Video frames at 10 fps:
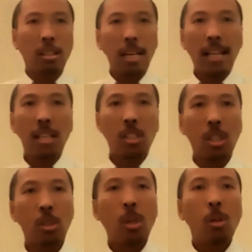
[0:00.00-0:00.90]

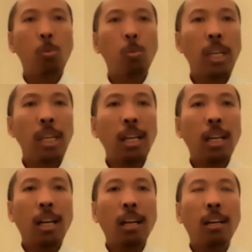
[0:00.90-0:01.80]
organizations, we
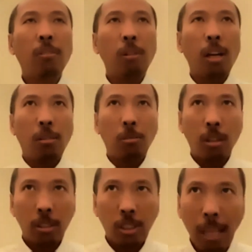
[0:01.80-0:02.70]

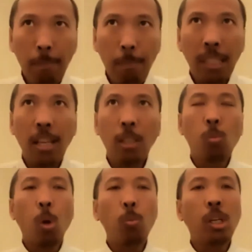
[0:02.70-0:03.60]
submitted
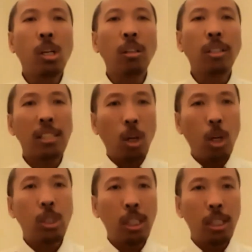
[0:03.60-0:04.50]
what we call as
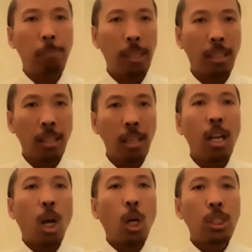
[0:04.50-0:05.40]
Urchin Appeal.
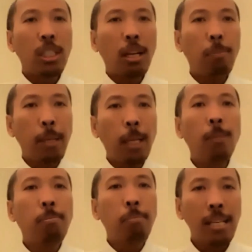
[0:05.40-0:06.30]
Urchin
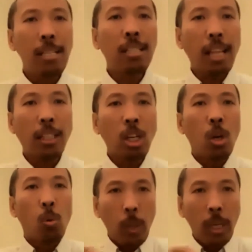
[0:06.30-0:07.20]
Appeal means that
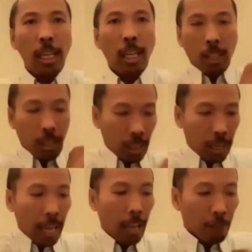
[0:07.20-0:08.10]
we
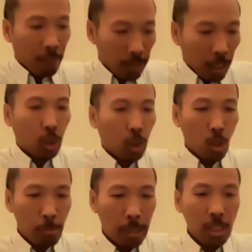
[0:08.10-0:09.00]
have
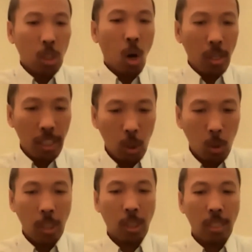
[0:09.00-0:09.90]
documentation on the
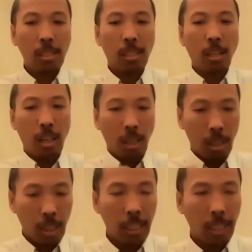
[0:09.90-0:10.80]
situations
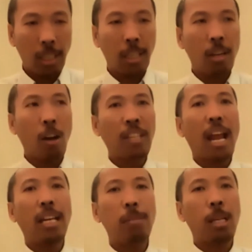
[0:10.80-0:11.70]
of the
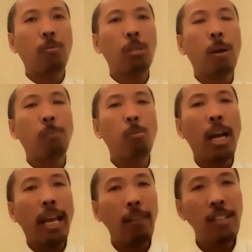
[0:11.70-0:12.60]
IDPs in West
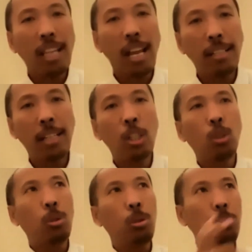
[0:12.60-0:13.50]
Papua, and we send it
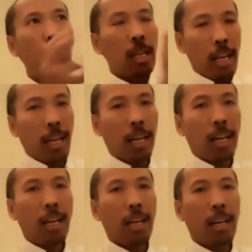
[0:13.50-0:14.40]
to
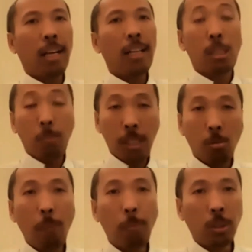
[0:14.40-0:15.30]
the special
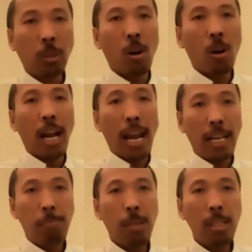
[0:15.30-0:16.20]
rapporteur on
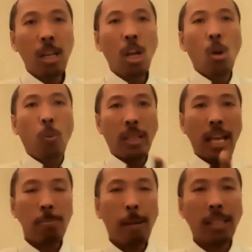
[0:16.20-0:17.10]
IDPs with the
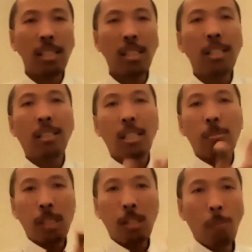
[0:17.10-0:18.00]
expectation that the
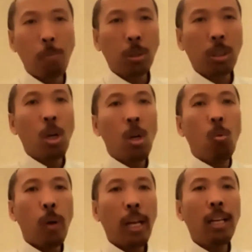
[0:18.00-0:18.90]
special rapporteur
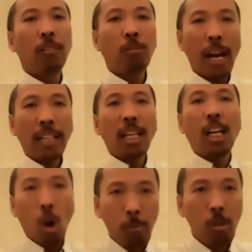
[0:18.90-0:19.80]
will write
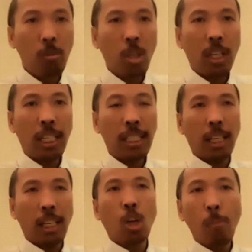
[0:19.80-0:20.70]
we call it as
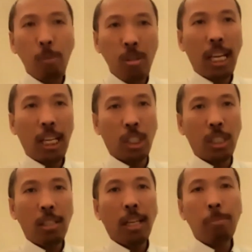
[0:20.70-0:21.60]
a
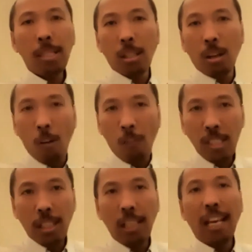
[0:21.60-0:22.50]
communication. It means
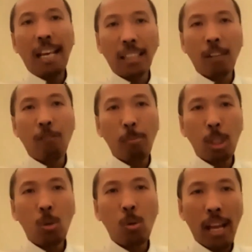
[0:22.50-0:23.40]
official letter from the
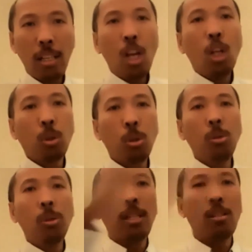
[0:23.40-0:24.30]
UN
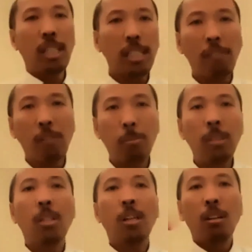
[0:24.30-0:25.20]
to the Indonesian
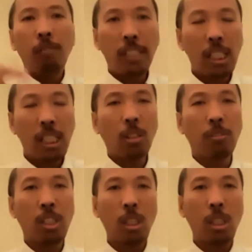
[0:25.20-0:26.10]
government with regard
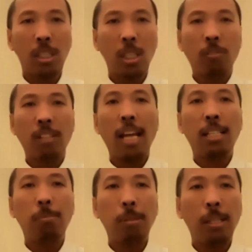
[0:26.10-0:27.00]
of the situation of the
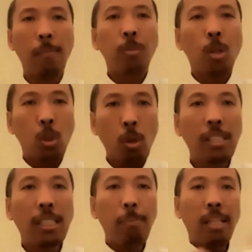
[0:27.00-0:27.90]
IDP. So we
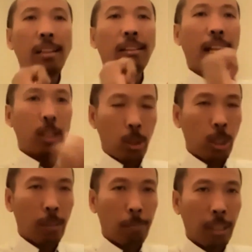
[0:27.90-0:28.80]
submitted that
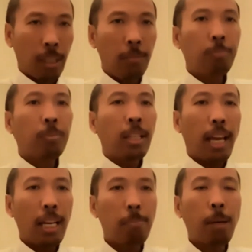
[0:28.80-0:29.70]
urgent appeal.
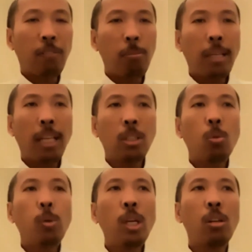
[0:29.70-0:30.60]
And apart from that,
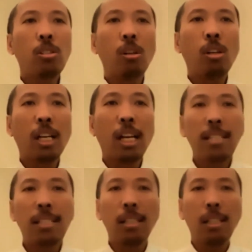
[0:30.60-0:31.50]
we also
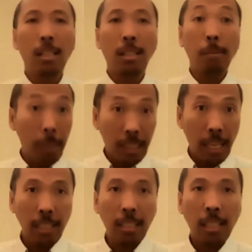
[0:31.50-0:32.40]
organized a
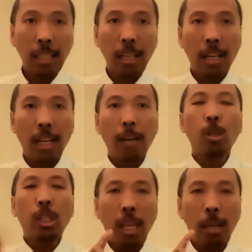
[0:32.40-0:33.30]
meeting. It
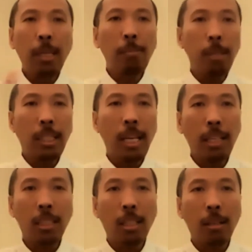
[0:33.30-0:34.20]
was a hybrid
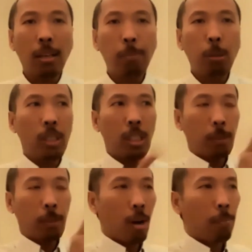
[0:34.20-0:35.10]
meeting between the
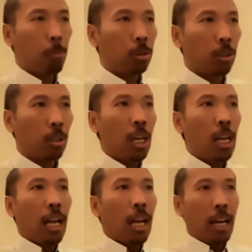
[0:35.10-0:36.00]
special rapporteur
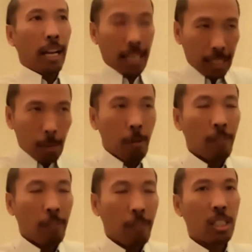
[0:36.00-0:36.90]
and some of
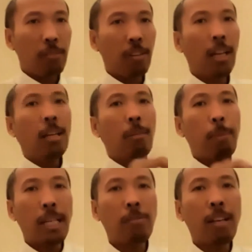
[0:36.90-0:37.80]
us in Geneva,
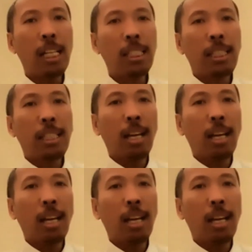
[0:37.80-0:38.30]
but as well as